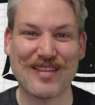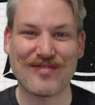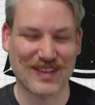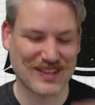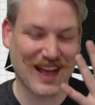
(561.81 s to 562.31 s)

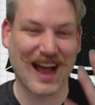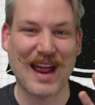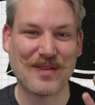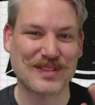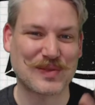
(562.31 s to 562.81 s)
His eye
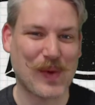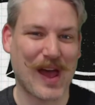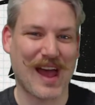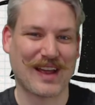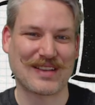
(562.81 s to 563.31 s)
was
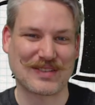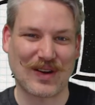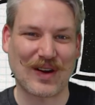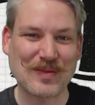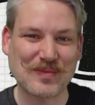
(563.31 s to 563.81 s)
back. His
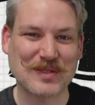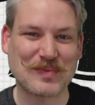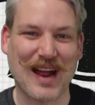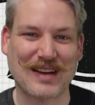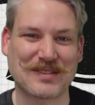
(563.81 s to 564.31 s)
arm was
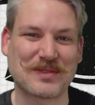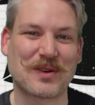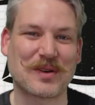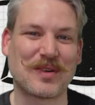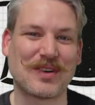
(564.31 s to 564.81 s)
back to
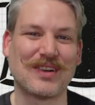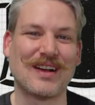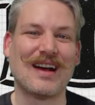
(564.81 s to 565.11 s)
normal.